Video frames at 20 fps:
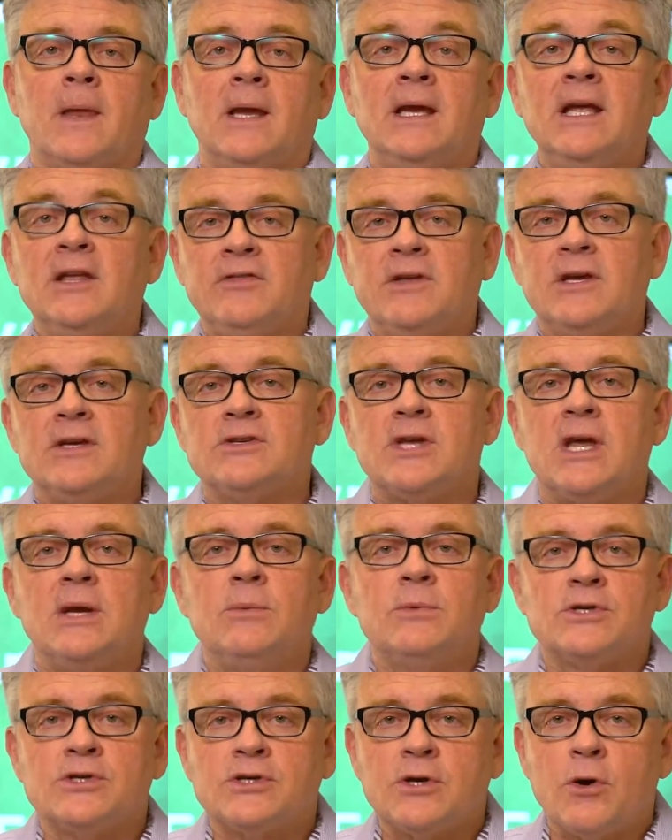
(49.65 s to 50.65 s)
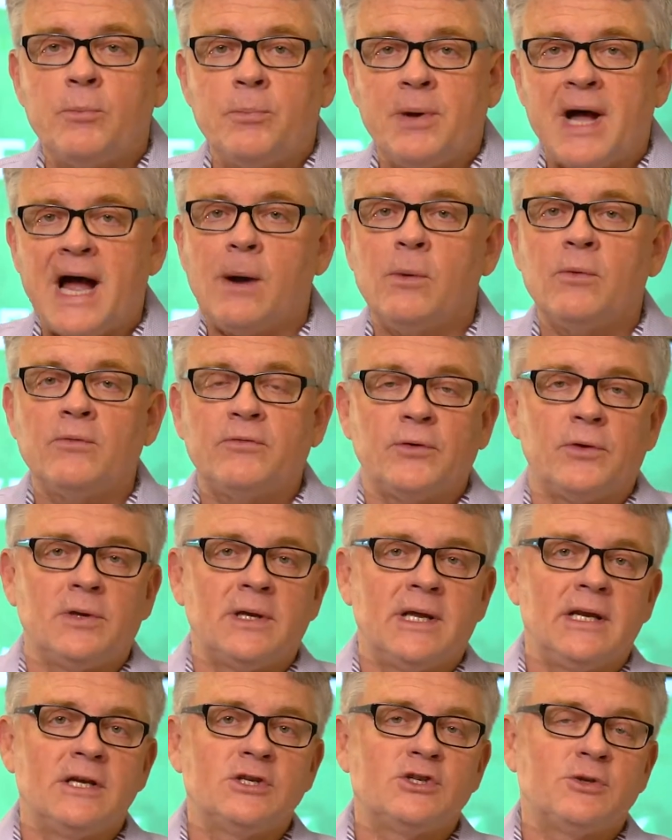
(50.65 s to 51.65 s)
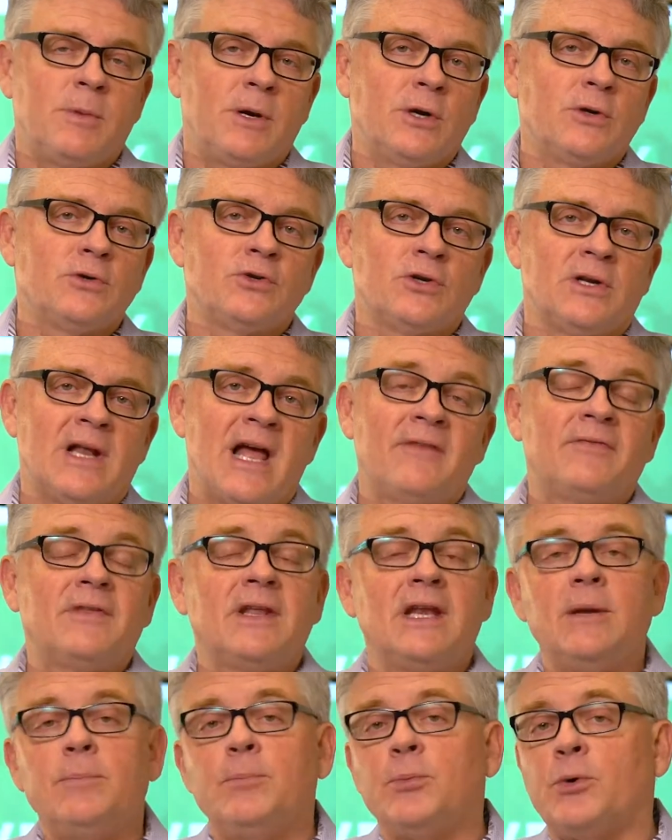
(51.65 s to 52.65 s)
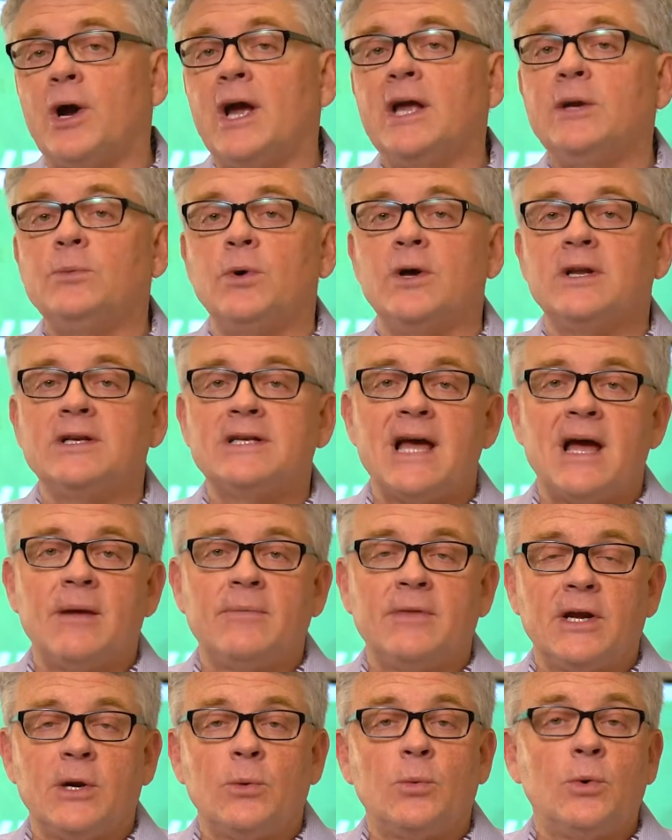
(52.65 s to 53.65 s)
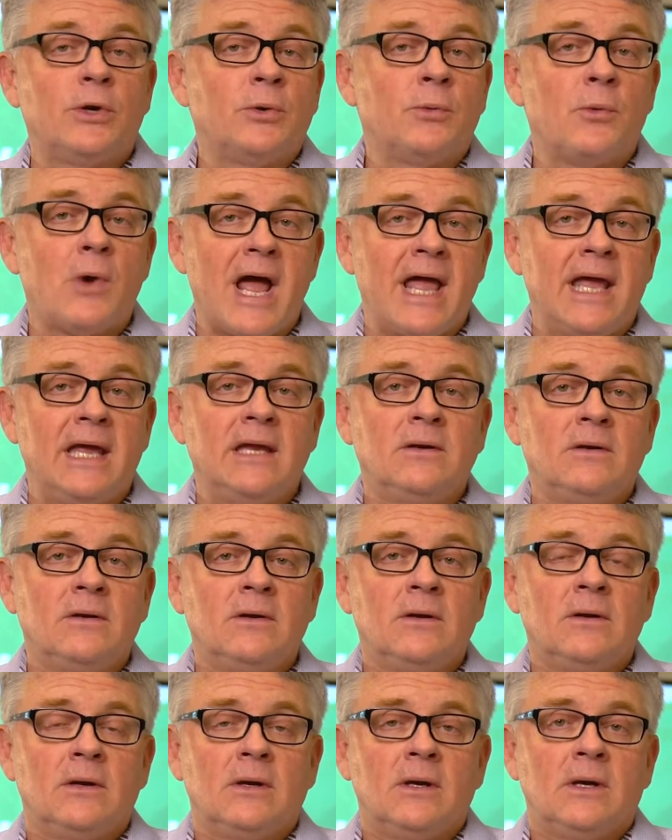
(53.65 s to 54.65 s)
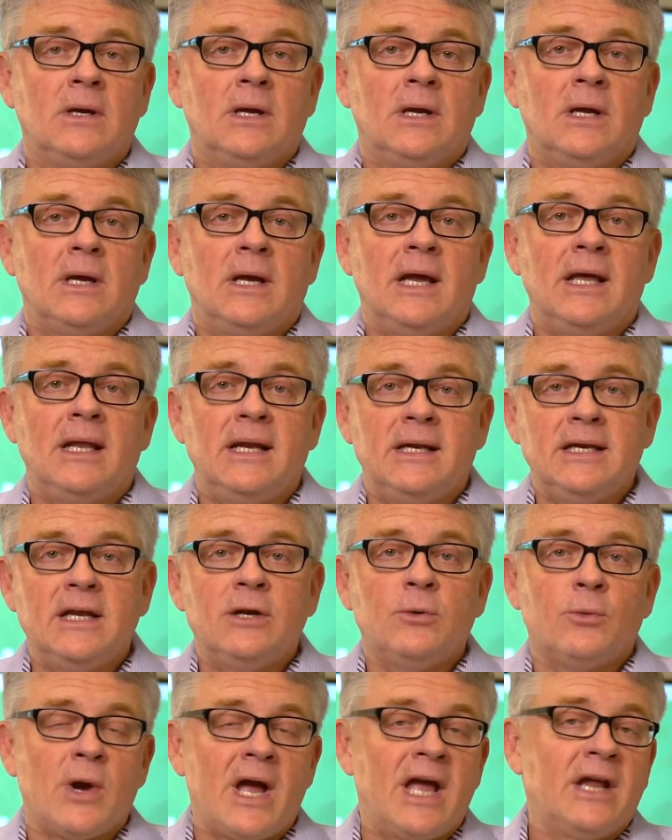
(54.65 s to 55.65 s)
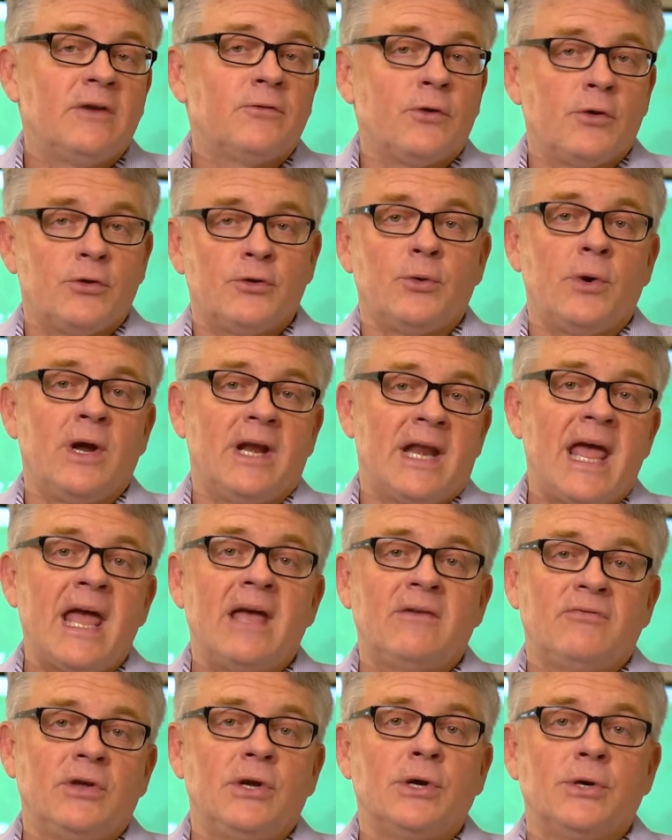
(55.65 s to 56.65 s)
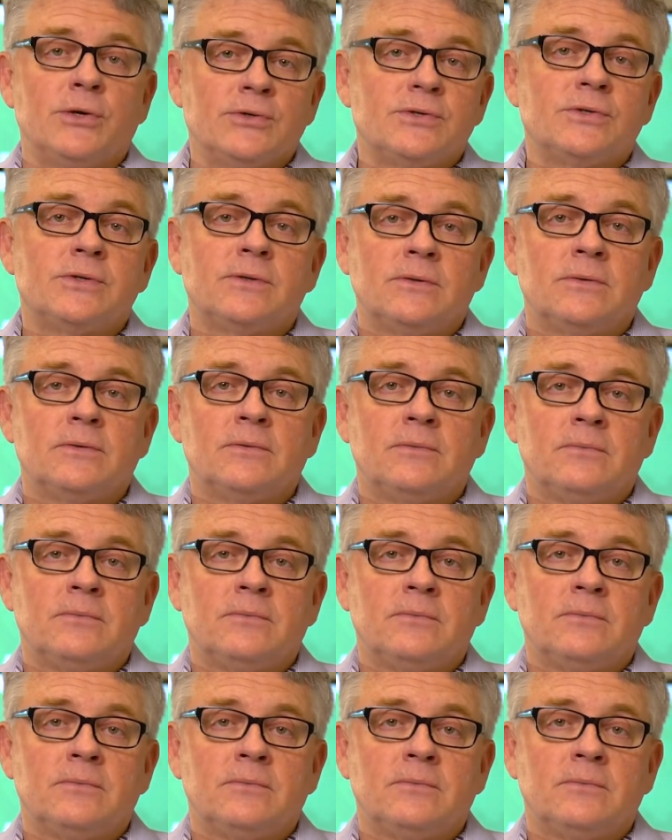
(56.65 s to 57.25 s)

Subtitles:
Get this, he was so powerful in his spiritual life that he prayed one time that it wouldn't rain, and it didn't rain for 3.5 years.